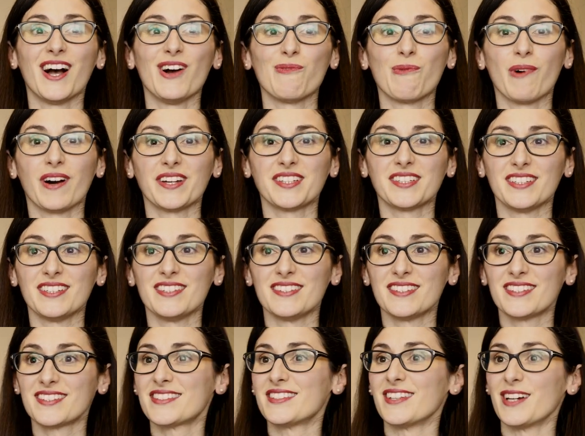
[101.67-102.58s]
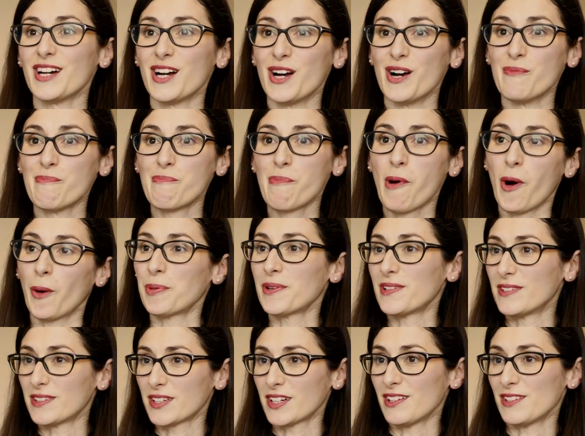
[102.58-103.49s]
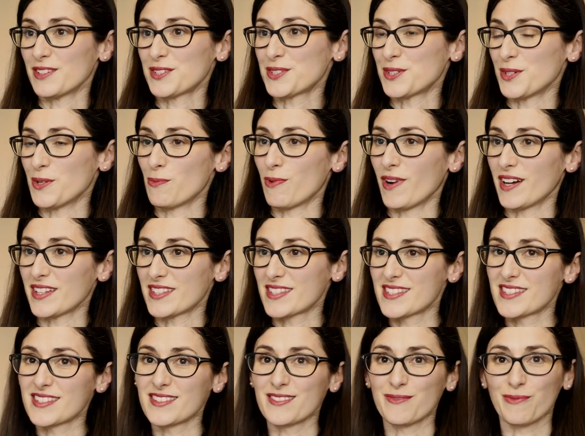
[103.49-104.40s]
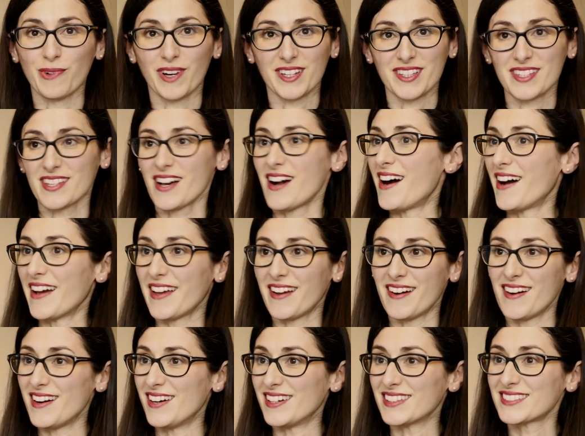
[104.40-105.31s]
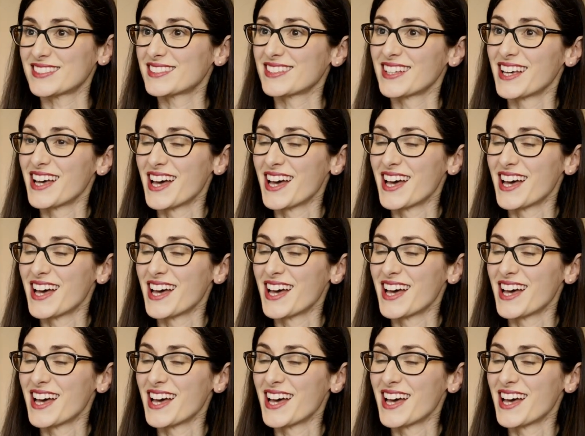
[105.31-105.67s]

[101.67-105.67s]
What is uh, popular culture? What's, what's high art?